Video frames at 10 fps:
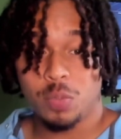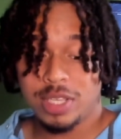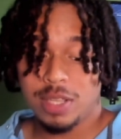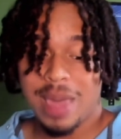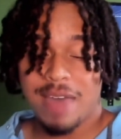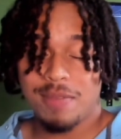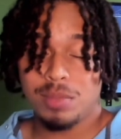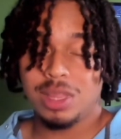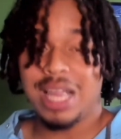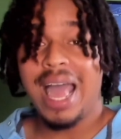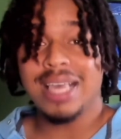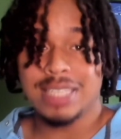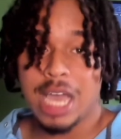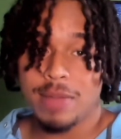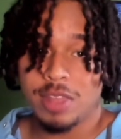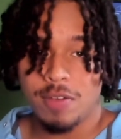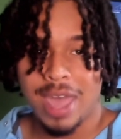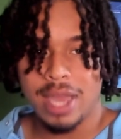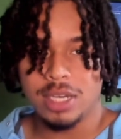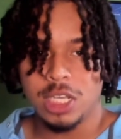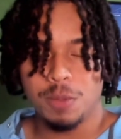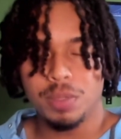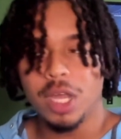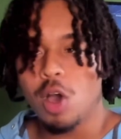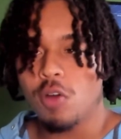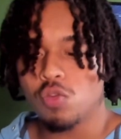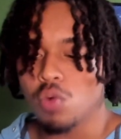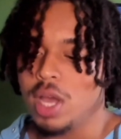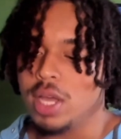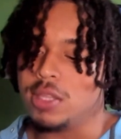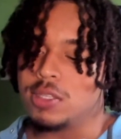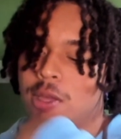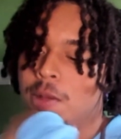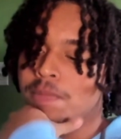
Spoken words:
We've seen it happen last time they've had deep playoff runs.